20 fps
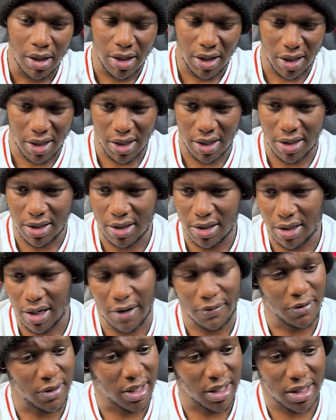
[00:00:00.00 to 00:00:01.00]
and I
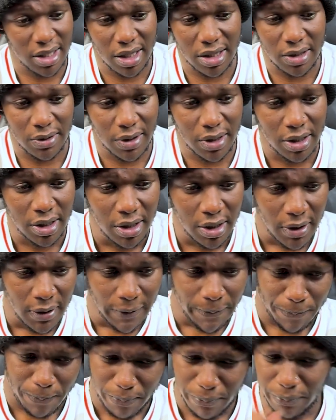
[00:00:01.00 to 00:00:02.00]
forget the other
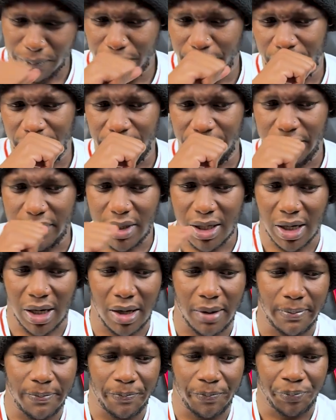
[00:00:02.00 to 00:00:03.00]

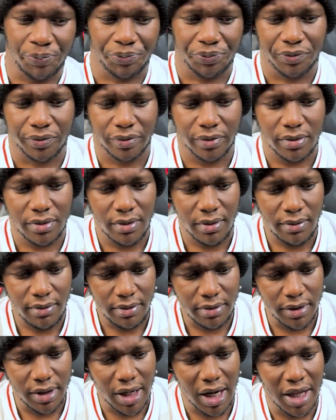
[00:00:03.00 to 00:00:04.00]
one.
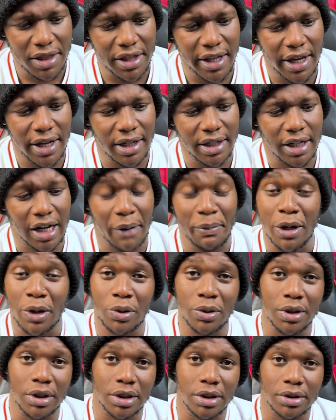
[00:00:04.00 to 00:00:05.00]
And then
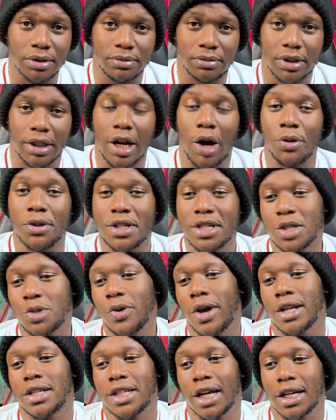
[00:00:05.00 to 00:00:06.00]
Cameroon. Now this is
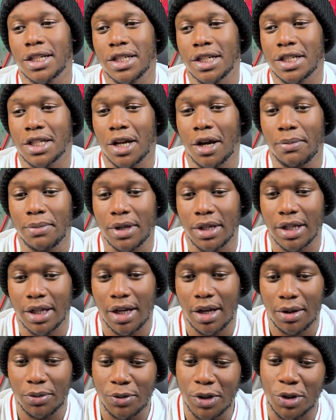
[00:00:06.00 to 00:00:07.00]
where tactics come in.
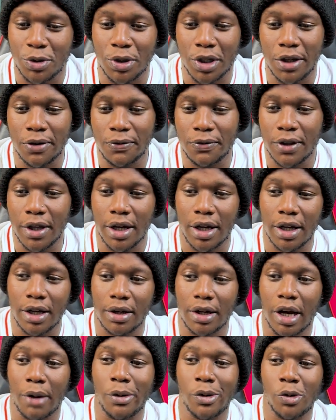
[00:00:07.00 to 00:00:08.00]
Yeah, we need to give the
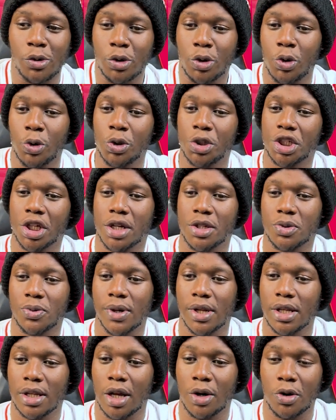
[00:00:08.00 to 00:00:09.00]
Cameroon coach as
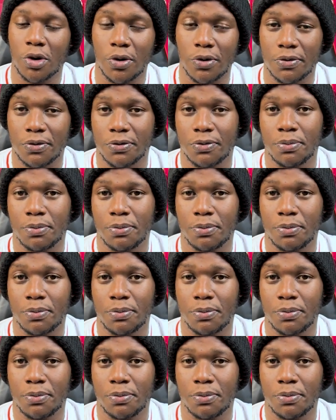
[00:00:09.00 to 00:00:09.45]
well a lot of